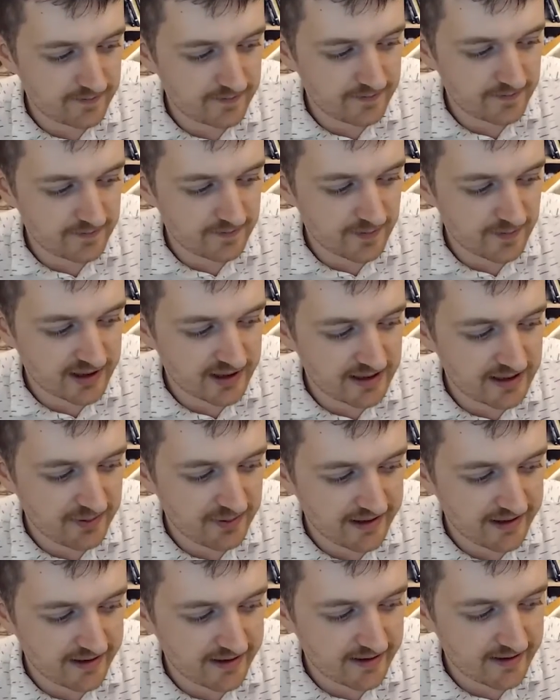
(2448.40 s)

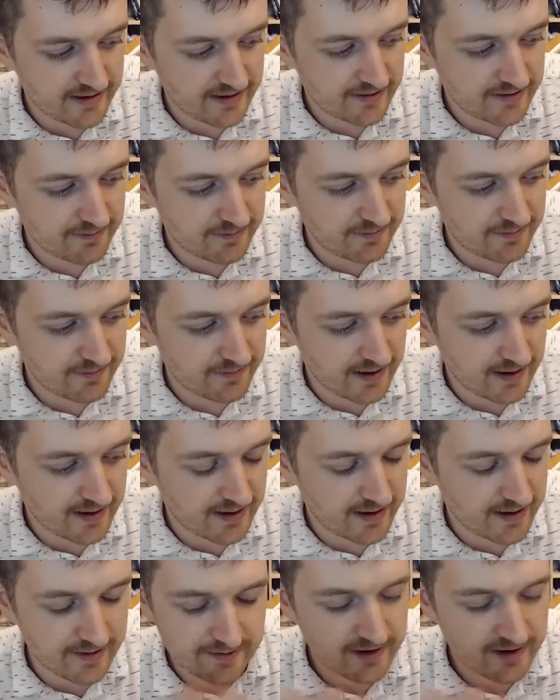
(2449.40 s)
multiplayer,
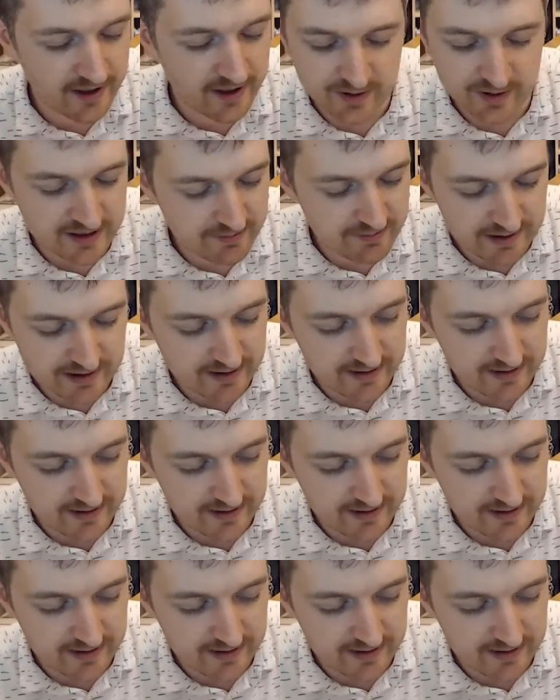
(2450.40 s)
not a multiplayer,